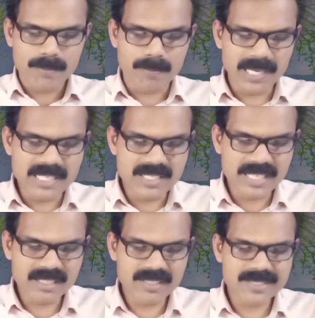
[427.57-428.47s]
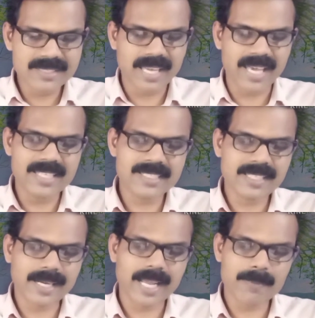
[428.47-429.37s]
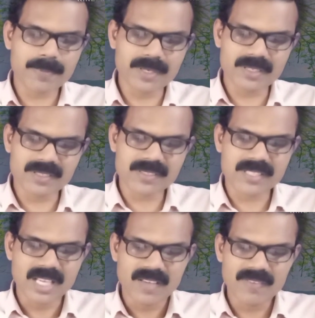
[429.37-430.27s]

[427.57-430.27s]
building skyscrapers.